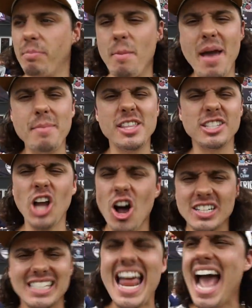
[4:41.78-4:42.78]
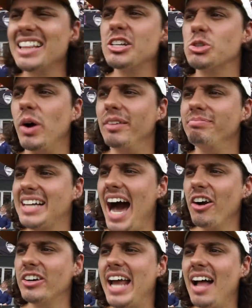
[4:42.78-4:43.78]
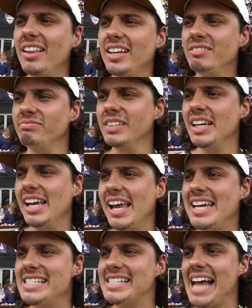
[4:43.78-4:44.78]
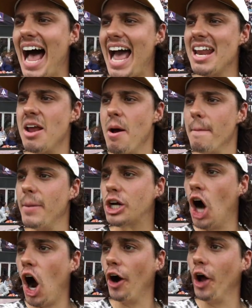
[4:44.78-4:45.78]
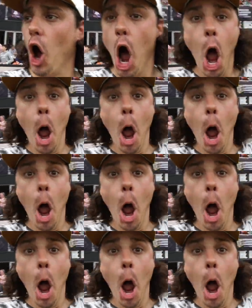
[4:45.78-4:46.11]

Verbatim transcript: but maybe the dogs snagged this one. Connor Kelly, inside, McArdle,